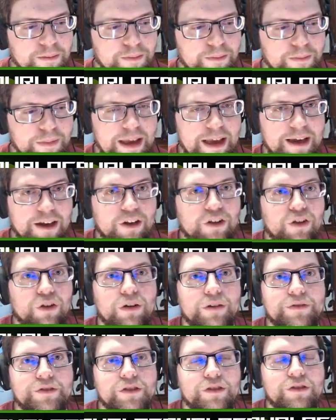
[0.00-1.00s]
Man,
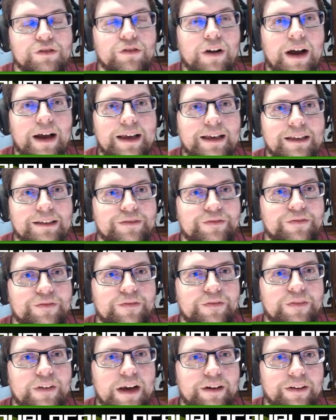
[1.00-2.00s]
Clorf's cry is
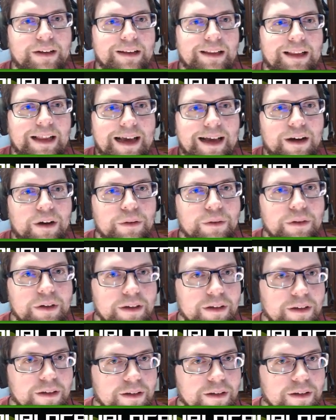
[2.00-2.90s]
very loud.